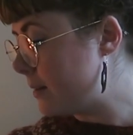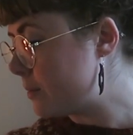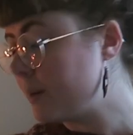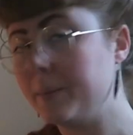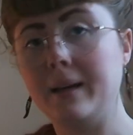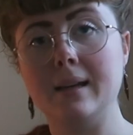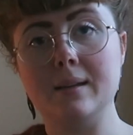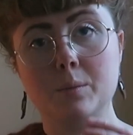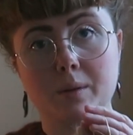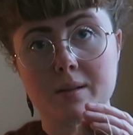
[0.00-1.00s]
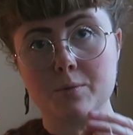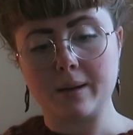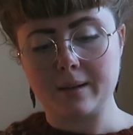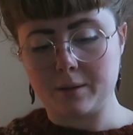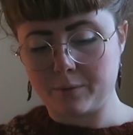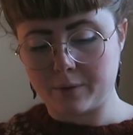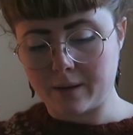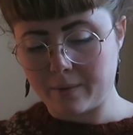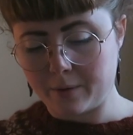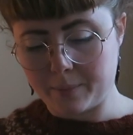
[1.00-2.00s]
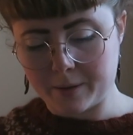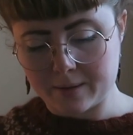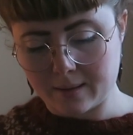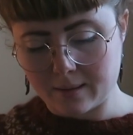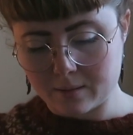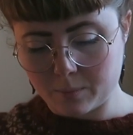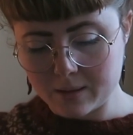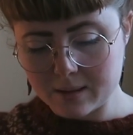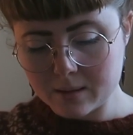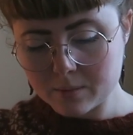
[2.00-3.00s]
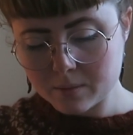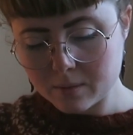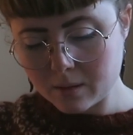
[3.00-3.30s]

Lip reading: So I made one sweater for every person in the Weasley